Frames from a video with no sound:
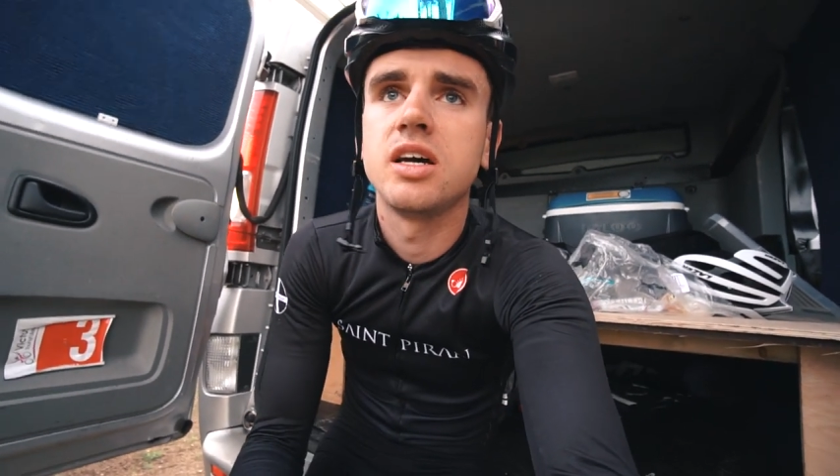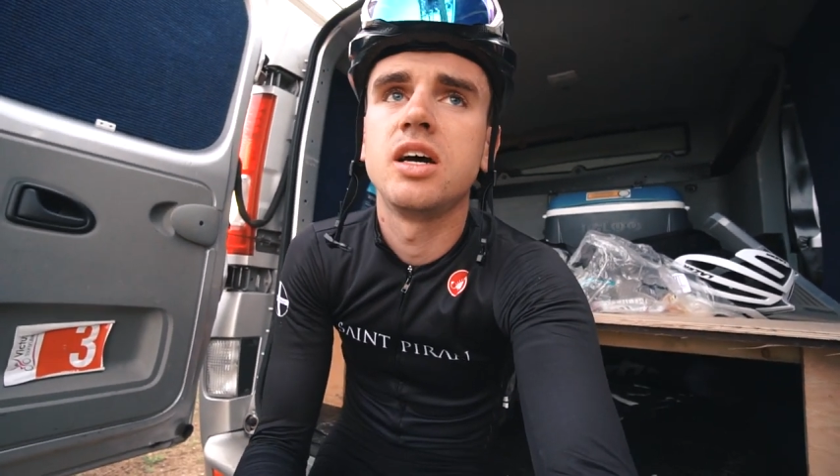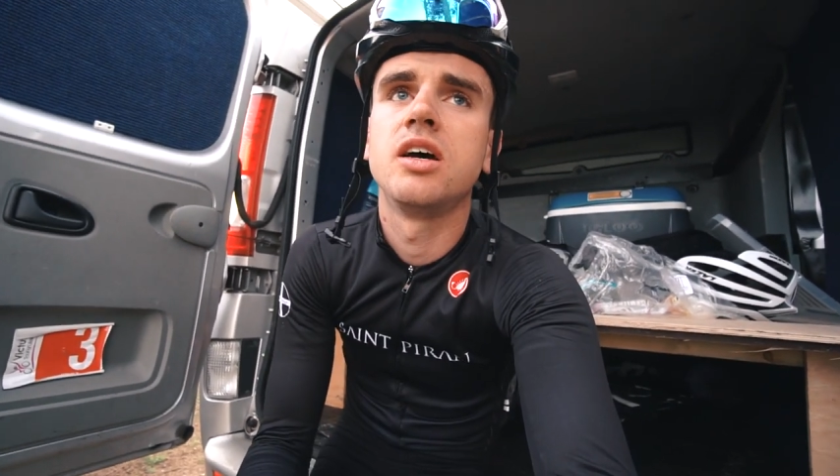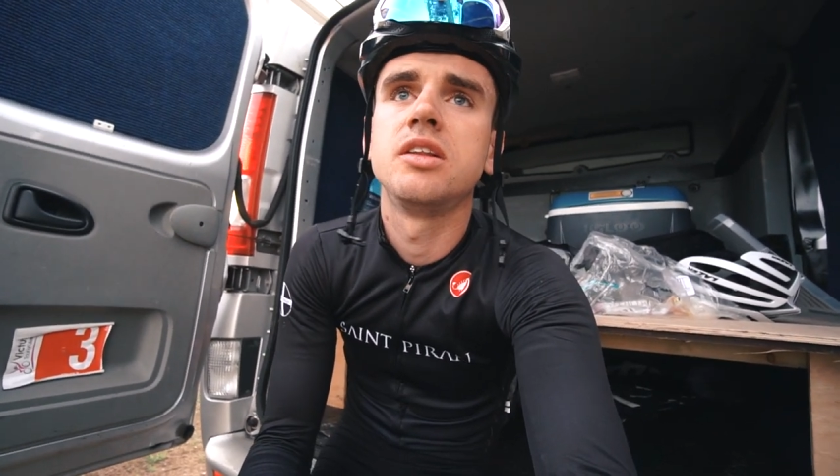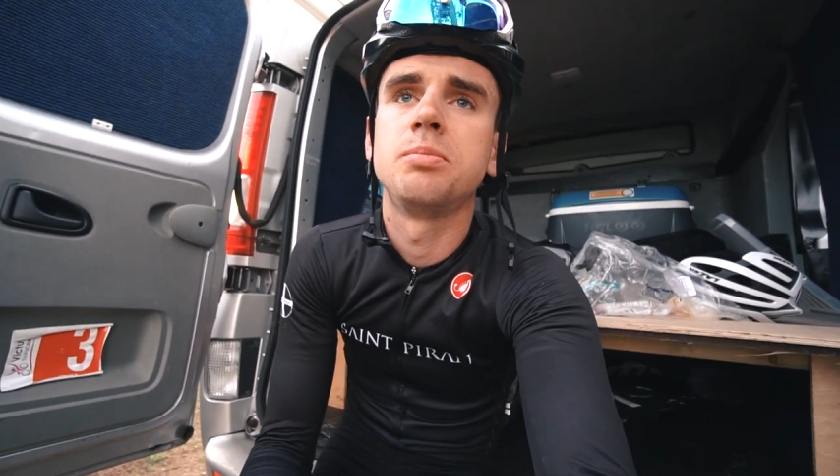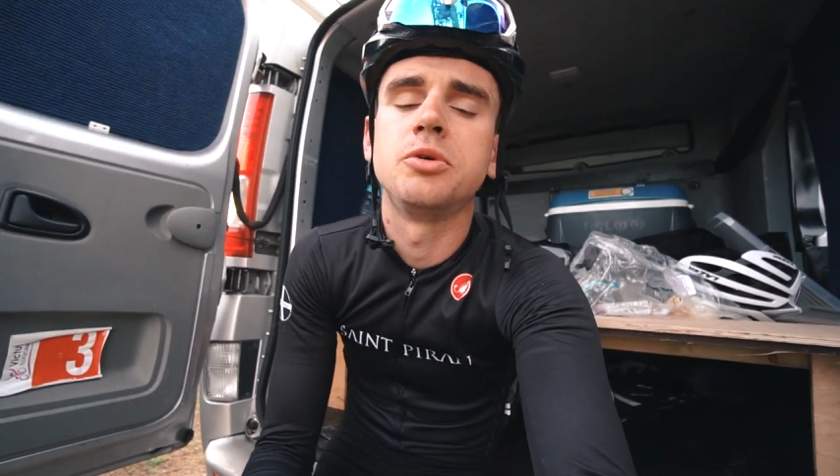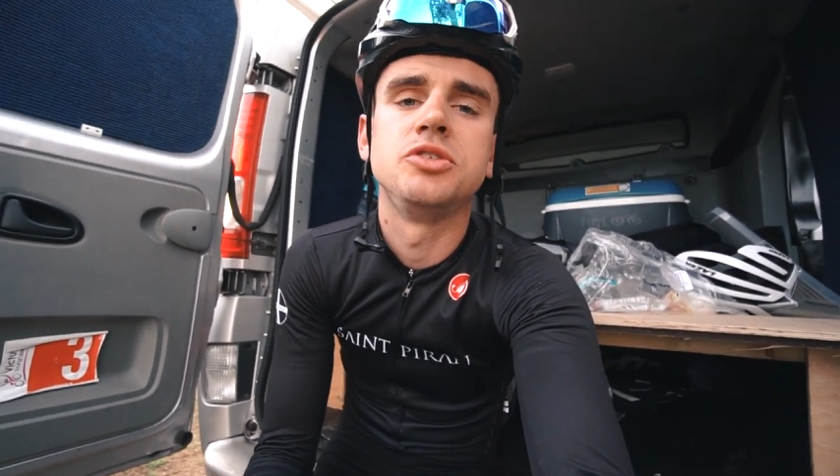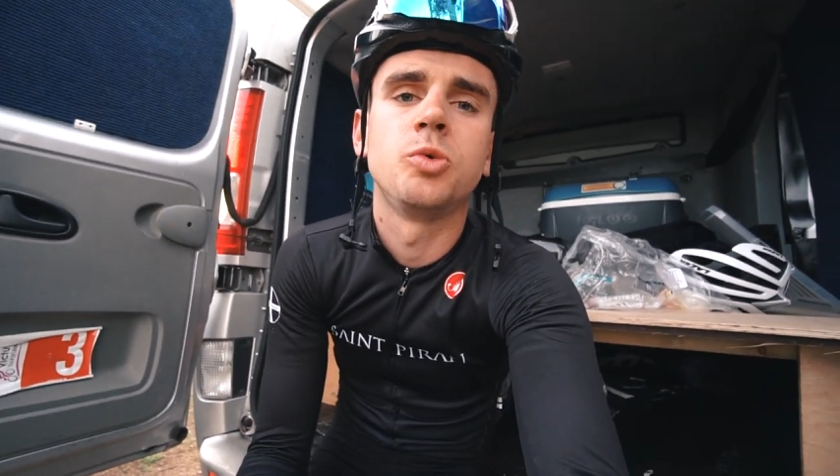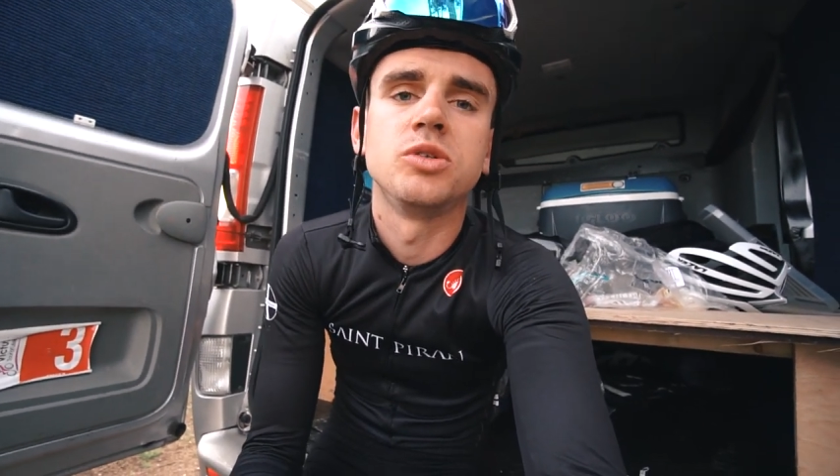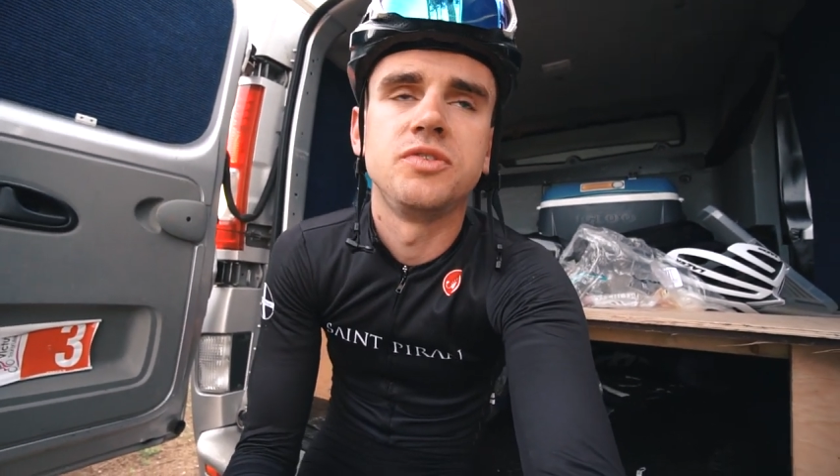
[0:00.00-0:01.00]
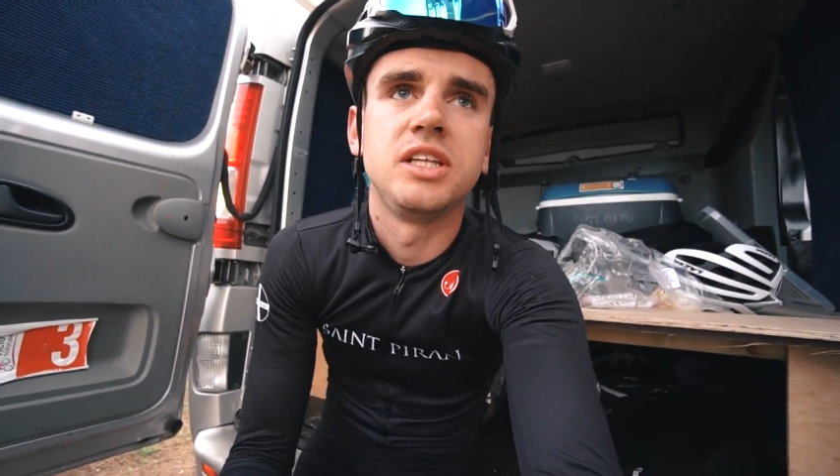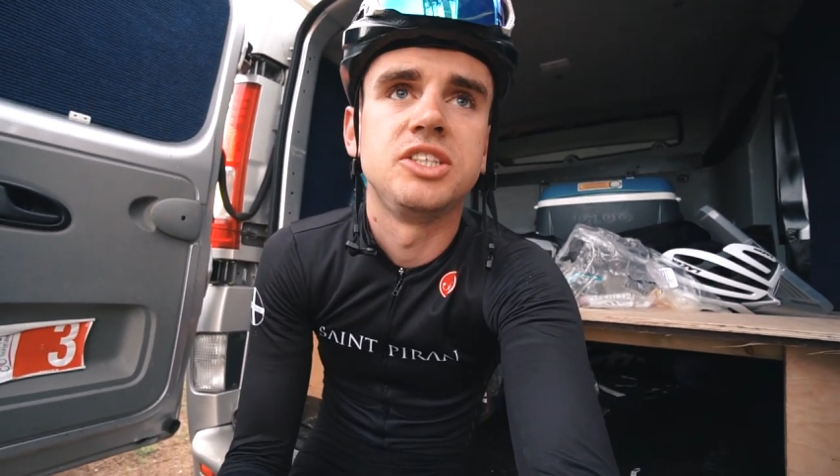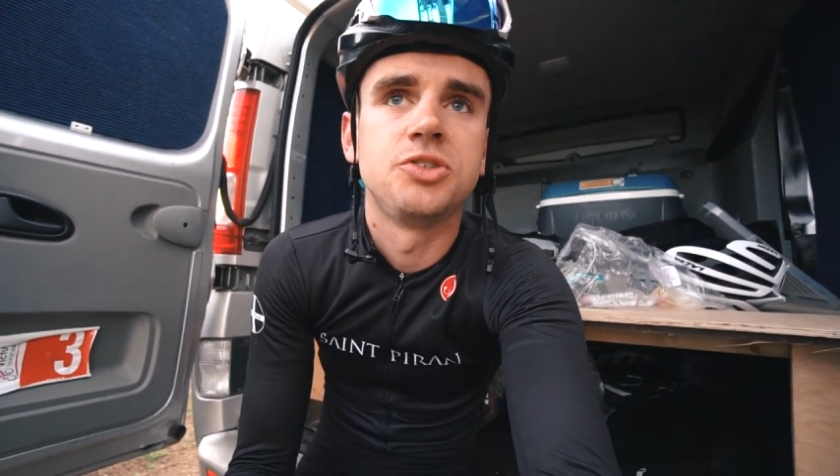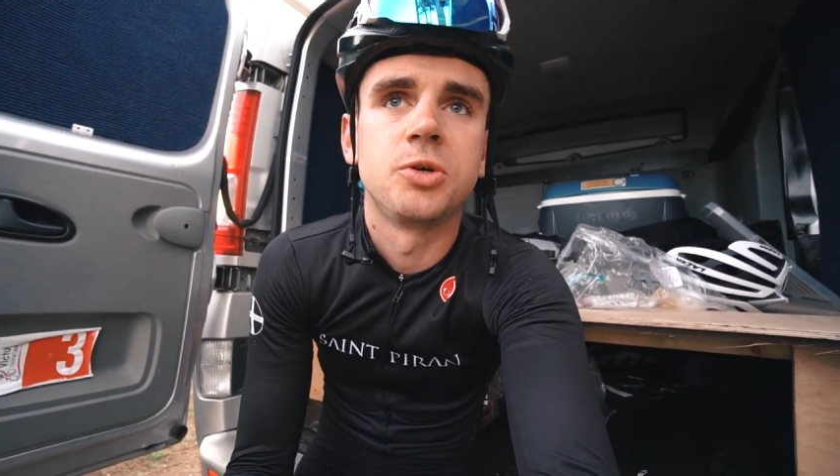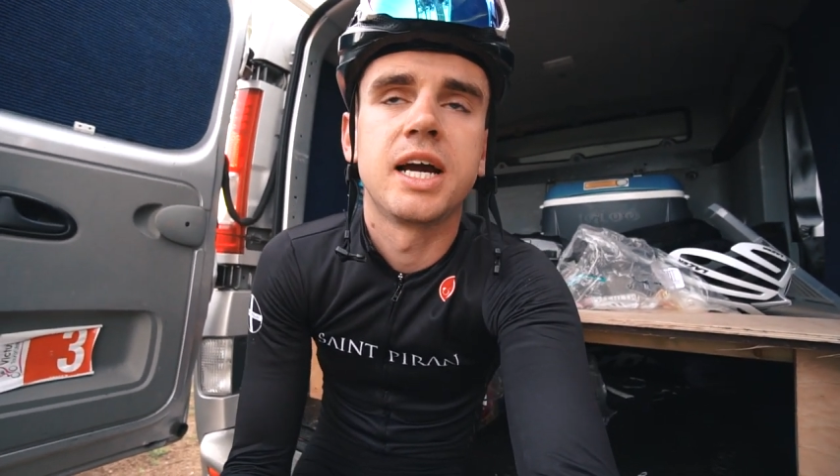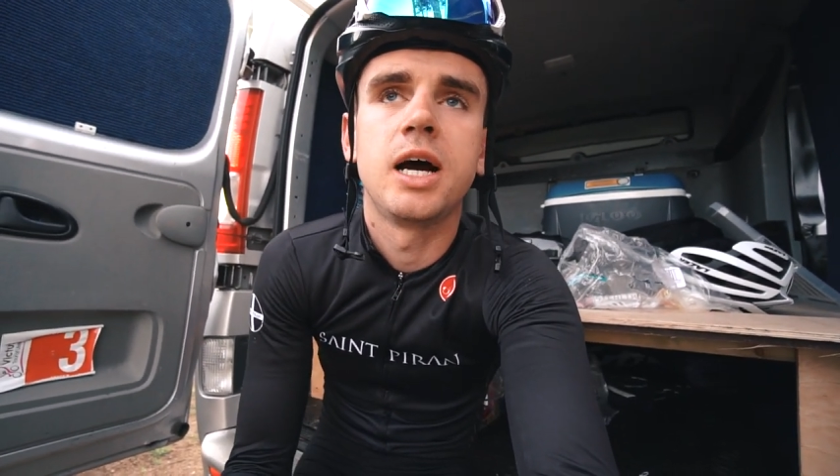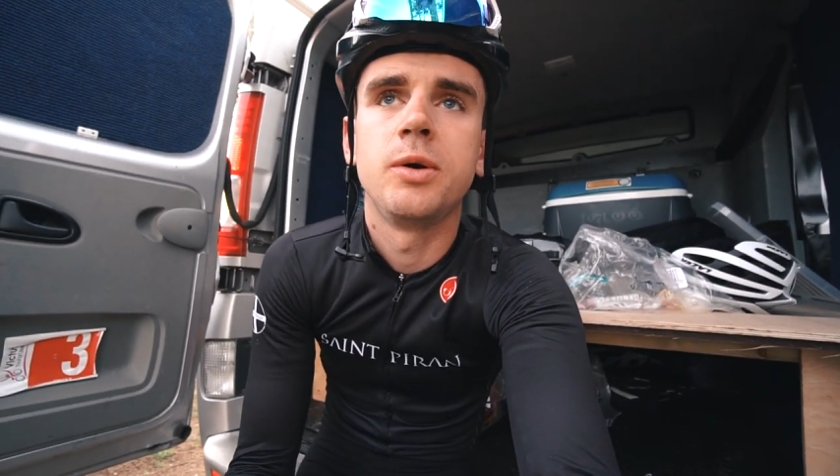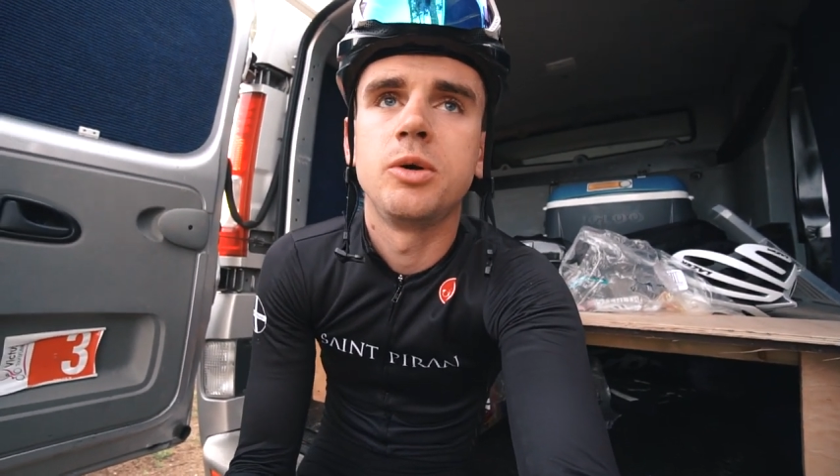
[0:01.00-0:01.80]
the bunch wasn't really strung out.